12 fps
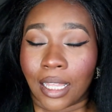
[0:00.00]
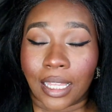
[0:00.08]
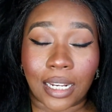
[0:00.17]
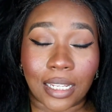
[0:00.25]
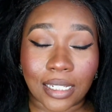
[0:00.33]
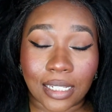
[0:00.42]

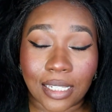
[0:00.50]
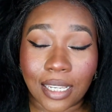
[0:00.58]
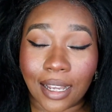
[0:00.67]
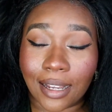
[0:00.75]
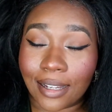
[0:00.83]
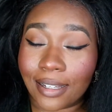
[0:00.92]

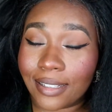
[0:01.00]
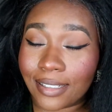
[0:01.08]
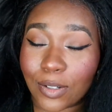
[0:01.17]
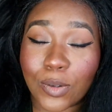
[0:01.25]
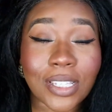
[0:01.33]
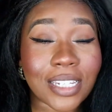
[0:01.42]

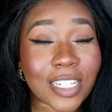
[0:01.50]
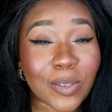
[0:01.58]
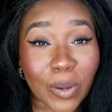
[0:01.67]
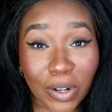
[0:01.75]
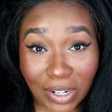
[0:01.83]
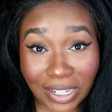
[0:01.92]
It was an
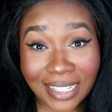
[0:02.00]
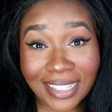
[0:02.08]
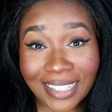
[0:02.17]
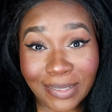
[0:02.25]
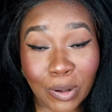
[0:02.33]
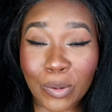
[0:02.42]

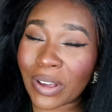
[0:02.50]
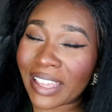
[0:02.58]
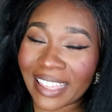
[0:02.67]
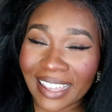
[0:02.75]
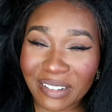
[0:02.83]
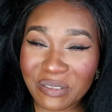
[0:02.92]
experience, but we're
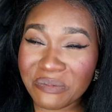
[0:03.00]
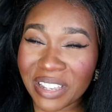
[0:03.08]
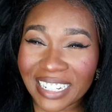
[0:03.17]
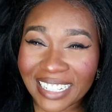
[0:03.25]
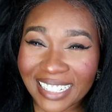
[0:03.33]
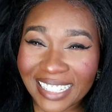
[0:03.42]
here, we
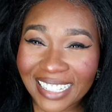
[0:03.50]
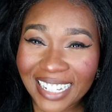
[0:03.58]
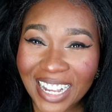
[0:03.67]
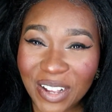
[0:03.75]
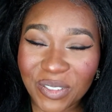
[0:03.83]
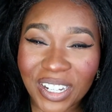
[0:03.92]
made it.
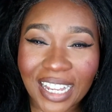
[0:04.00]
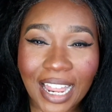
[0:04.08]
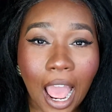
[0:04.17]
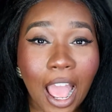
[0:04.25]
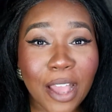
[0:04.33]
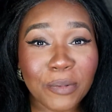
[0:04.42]

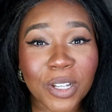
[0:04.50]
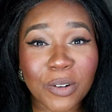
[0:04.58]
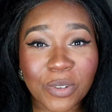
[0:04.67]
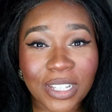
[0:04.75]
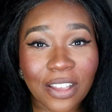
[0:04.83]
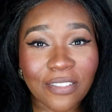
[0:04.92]
But I am
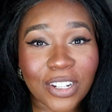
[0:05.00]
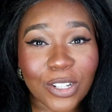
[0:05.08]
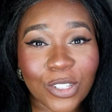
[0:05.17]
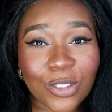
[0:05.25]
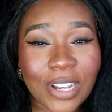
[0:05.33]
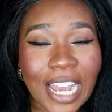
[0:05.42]
gonna bring that
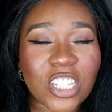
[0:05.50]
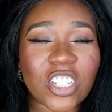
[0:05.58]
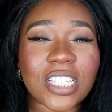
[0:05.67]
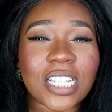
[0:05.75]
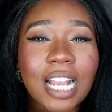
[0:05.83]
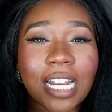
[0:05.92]
video to you guys
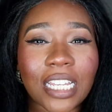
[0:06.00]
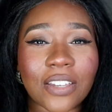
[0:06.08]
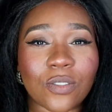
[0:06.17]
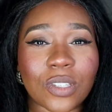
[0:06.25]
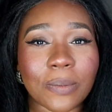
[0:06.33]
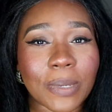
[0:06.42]
just to kind of
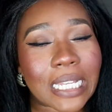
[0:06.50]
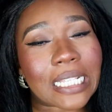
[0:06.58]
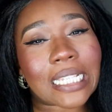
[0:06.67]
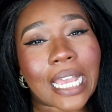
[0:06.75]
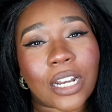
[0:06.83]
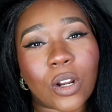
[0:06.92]
give you some
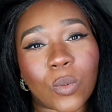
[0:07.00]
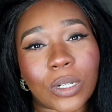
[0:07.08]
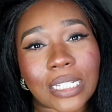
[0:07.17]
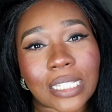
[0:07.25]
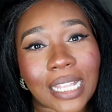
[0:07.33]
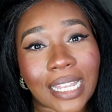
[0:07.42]
insight on
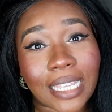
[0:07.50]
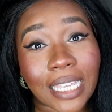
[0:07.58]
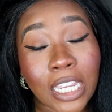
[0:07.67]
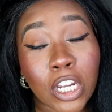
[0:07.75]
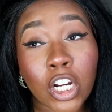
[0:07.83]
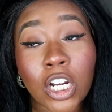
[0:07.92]
what it's like
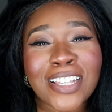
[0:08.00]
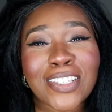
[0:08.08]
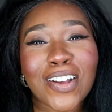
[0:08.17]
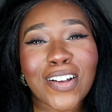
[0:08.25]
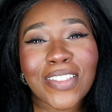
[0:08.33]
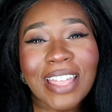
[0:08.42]
here.
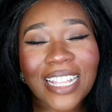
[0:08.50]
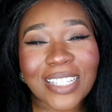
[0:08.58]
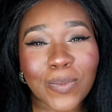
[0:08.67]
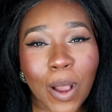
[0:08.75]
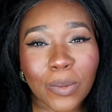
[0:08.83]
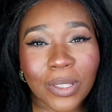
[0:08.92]
So
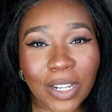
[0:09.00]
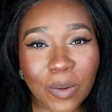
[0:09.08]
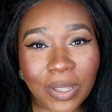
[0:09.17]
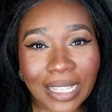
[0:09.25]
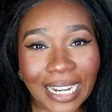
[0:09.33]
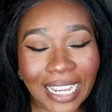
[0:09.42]
that's probably
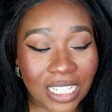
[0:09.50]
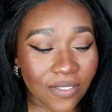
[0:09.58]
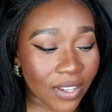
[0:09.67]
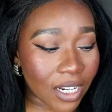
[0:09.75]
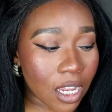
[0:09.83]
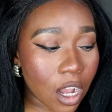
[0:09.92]
gonna be the
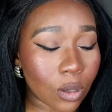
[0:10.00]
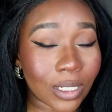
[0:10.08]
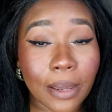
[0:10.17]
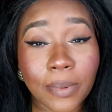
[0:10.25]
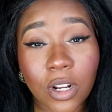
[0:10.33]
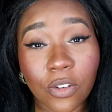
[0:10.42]
next video.
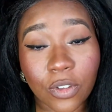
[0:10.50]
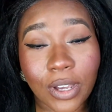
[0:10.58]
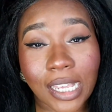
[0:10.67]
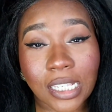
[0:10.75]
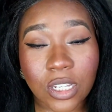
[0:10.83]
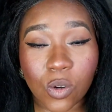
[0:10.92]
Let me know if you
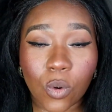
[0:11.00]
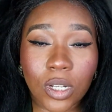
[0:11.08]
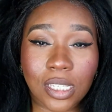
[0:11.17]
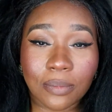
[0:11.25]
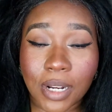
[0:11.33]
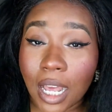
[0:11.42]
guys still
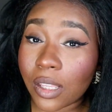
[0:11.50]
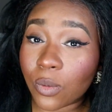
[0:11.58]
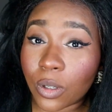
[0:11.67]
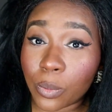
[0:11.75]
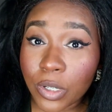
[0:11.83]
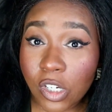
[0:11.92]
want some
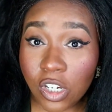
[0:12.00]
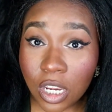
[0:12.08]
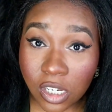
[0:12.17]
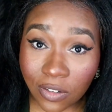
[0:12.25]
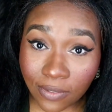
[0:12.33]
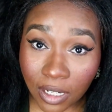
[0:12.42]
Nollywood
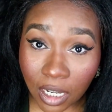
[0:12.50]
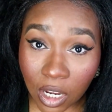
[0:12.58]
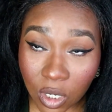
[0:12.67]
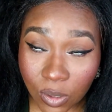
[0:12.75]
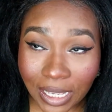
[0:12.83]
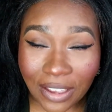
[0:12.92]
appreciation
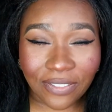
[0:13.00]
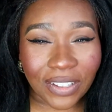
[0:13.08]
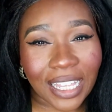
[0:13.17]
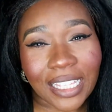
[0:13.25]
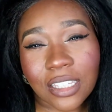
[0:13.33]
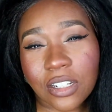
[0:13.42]
videos. I
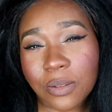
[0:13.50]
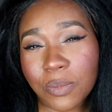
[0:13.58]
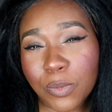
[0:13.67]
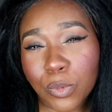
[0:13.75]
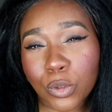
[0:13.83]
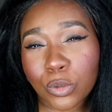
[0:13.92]
feel like there's some
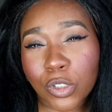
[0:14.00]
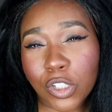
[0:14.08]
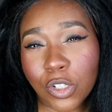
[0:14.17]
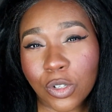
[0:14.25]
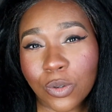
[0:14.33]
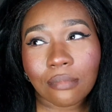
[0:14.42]
people who
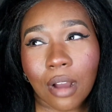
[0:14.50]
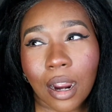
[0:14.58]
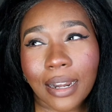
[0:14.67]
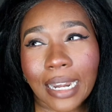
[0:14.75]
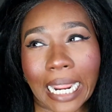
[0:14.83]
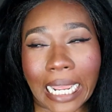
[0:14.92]
do.
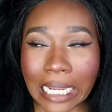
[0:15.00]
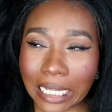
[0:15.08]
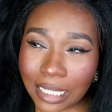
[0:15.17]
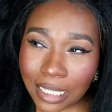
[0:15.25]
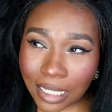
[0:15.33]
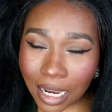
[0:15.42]
Our
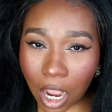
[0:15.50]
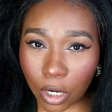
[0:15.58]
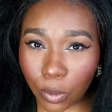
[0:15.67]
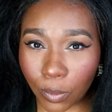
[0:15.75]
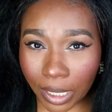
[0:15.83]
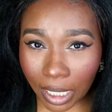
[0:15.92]
next
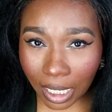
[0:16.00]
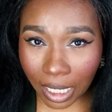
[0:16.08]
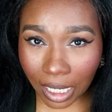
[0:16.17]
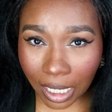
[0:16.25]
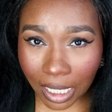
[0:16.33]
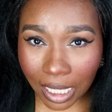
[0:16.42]

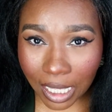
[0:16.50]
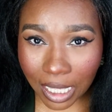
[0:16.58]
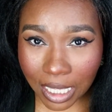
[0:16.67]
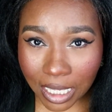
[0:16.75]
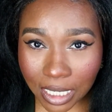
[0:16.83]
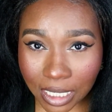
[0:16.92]
honoree
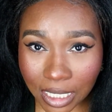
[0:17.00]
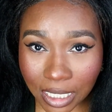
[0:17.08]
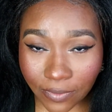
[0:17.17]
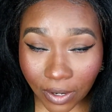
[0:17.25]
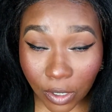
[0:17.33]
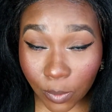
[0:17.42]
is
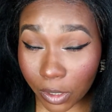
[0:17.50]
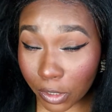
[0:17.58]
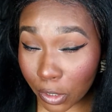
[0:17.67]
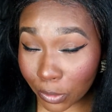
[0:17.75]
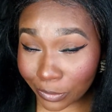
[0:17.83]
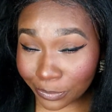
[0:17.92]
very well
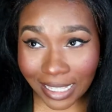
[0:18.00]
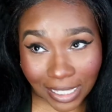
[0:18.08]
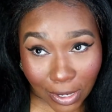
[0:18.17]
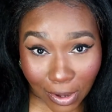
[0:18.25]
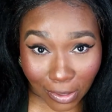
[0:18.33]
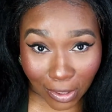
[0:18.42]
known, as
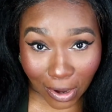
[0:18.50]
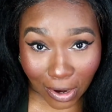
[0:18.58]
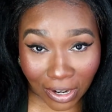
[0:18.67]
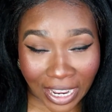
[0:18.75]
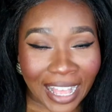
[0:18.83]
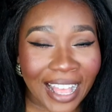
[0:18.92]
they all
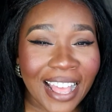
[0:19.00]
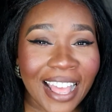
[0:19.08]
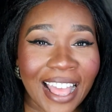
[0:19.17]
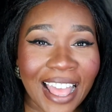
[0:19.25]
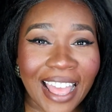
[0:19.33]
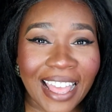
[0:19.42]
are.
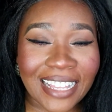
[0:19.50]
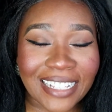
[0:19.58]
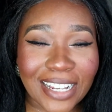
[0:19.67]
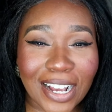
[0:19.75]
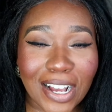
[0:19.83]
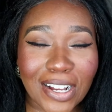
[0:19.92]

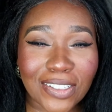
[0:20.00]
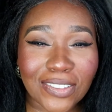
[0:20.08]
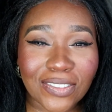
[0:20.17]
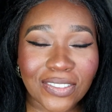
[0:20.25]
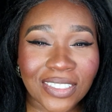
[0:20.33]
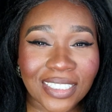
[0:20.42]

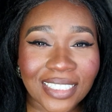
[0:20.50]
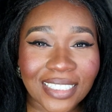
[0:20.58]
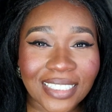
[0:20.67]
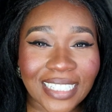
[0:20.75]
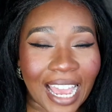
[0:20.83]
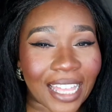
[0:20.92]
And
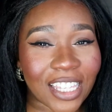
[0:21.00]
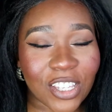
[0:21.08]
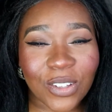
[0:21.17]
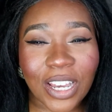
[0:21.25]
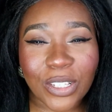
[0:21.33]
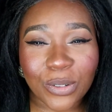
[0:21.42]
yeah, I
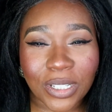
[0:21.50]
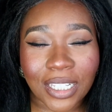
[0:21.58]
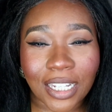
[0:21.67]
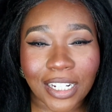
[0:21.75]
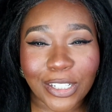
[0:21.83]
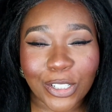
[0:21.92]
think you guys are
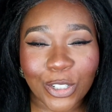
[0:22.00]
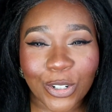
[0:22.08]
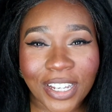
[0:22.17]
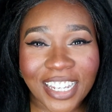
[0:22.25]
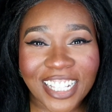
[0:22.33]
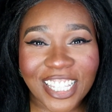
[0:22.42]
really gonna
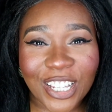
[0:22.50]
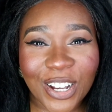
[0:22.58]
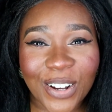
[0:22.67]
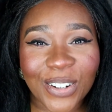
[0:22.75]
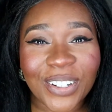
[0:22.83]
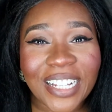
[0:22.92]
enjoy it.
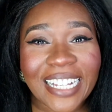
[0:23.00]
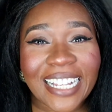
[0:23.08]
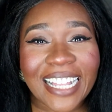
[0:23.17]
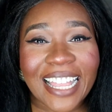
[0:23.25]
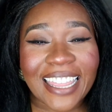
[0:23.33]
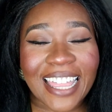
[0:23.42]
So
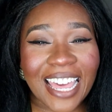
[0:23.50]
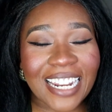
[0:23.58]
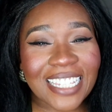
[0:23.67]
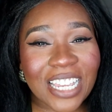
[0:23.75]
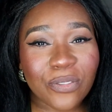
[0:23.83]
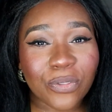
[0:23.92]
that
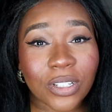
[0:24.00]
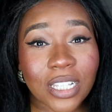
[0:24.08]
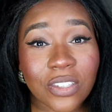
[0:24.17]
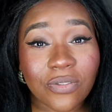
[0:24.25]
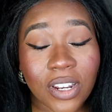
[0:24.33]
is it for this